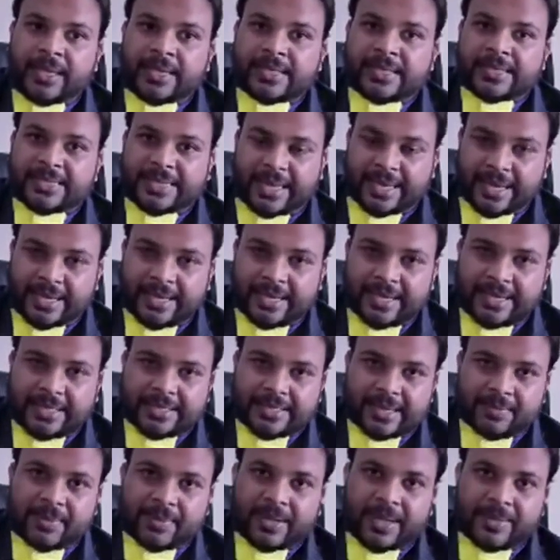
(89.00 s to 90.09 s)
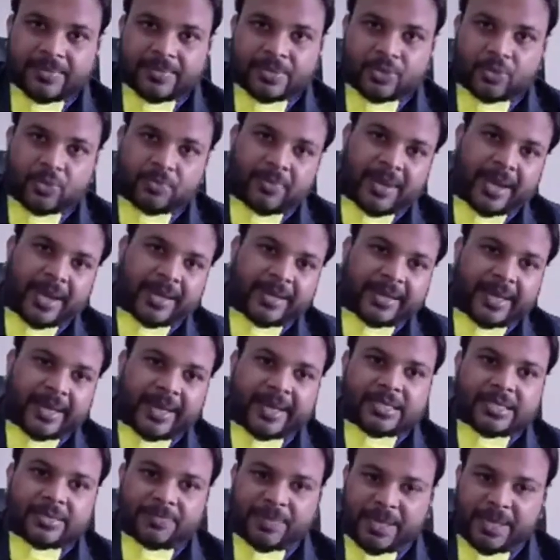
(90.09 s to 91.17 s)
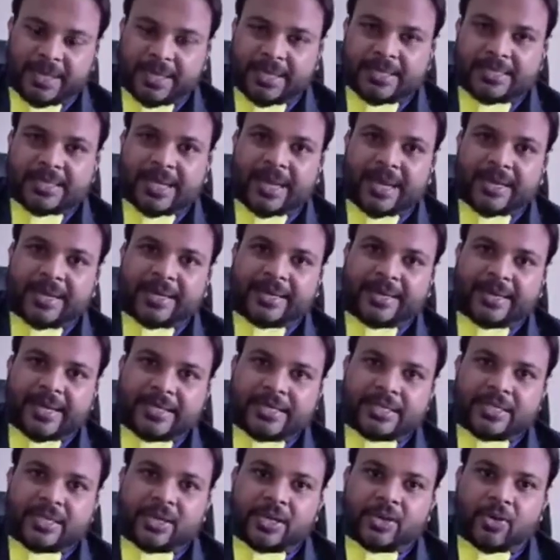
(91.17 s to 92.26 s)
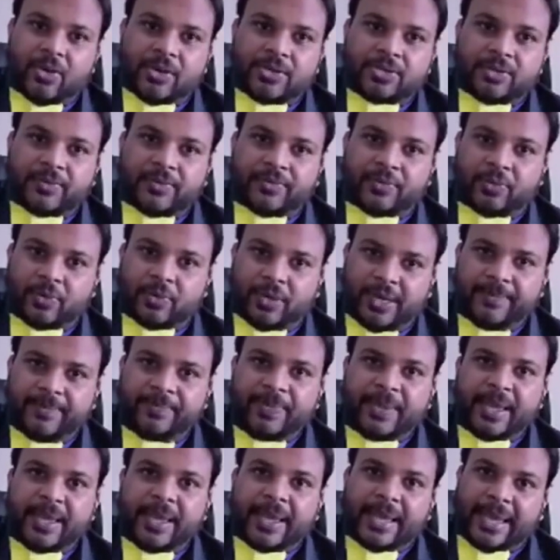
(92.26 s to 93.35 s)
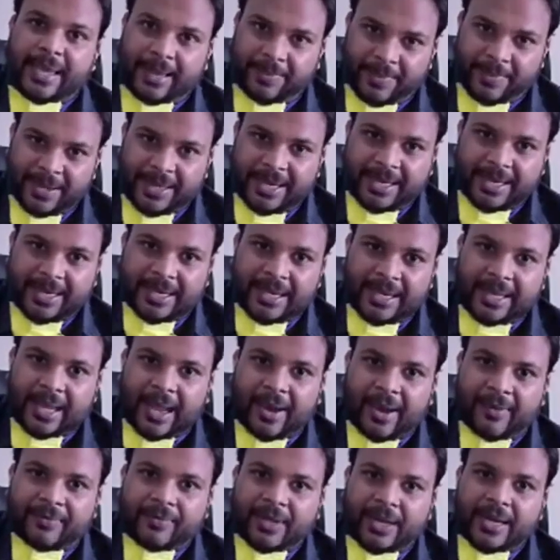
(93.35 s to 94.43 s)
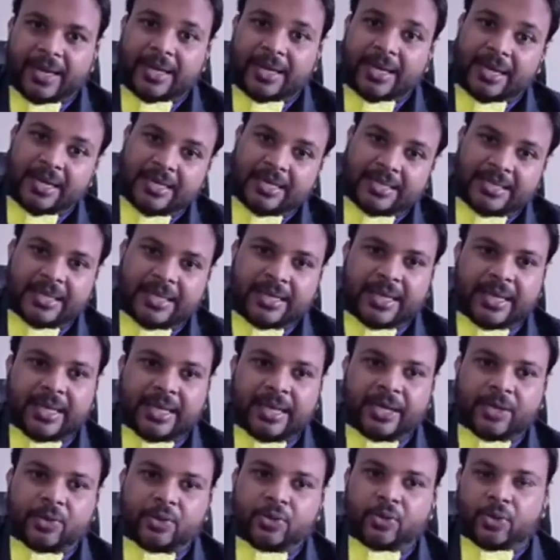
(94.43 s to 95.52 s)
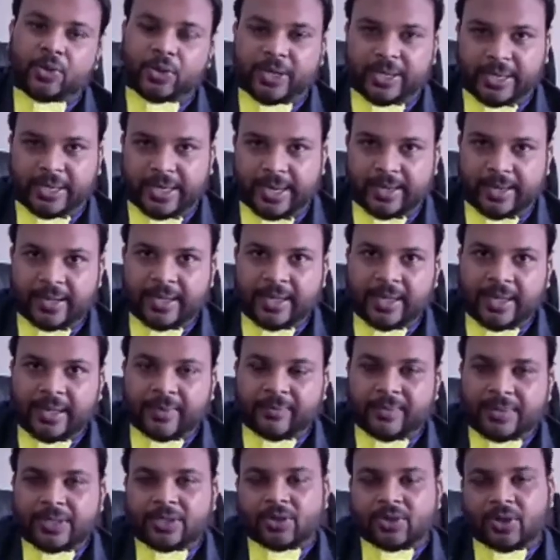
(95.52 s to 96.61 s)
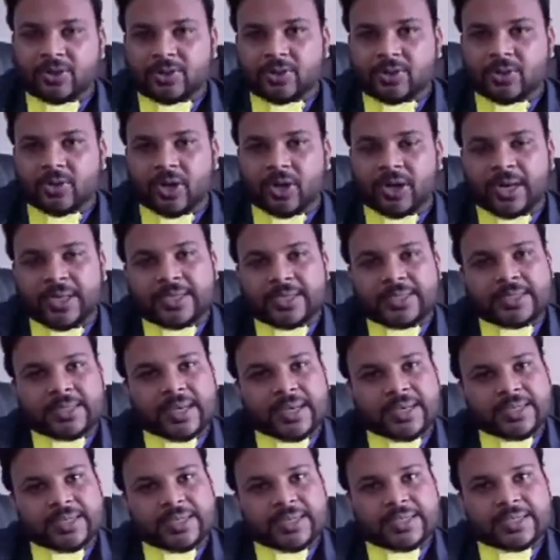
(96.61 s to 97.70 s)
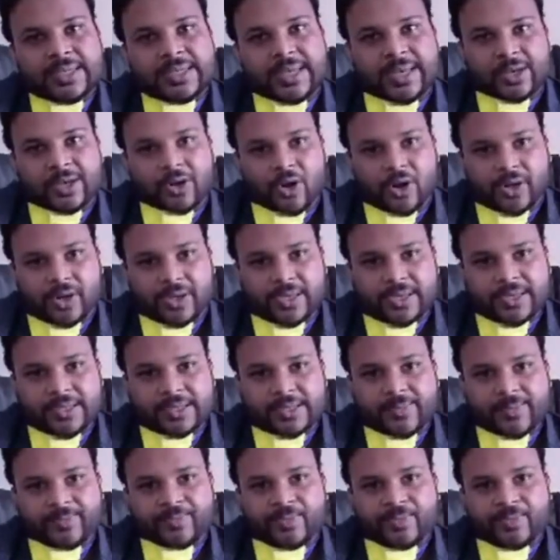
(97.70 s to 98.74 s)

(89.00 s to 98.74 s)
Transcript: Secondly, sometimes you might experience unintentional loss of urine immediately after an urgent need to urinate, which is also called as urgency incontinence.